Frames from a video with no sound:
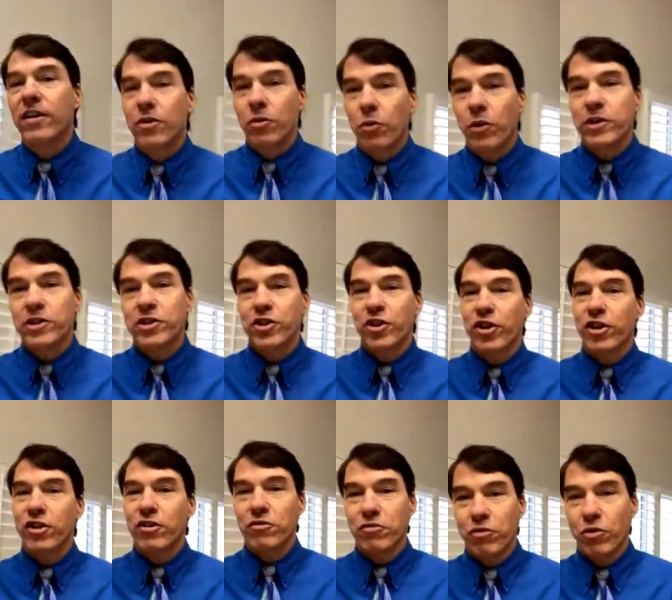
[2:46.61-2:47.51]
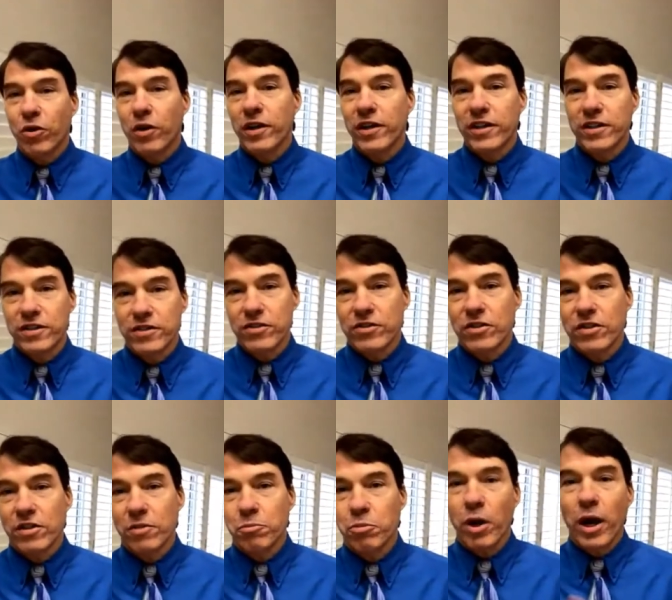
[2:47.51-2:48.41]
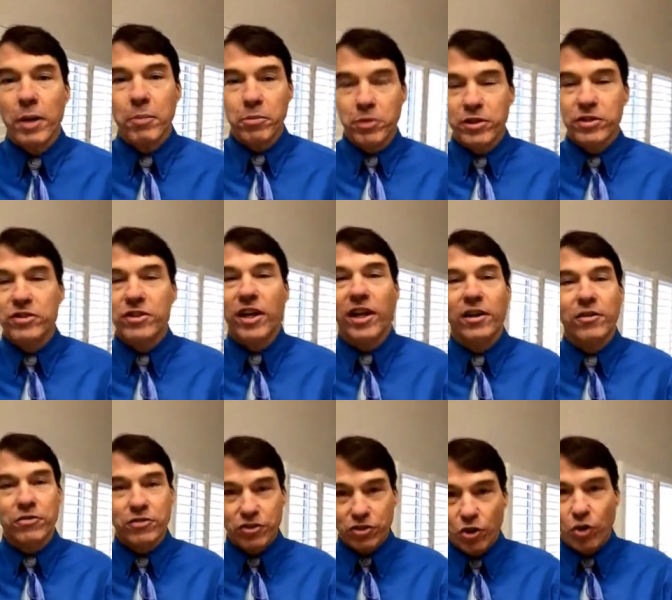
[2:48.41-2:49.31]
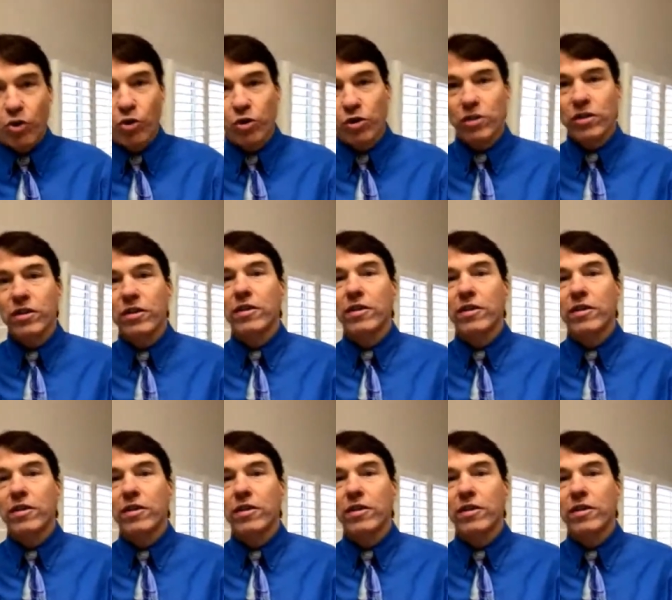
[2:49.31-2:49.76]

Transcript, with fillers: what you're looking for is properties that have sold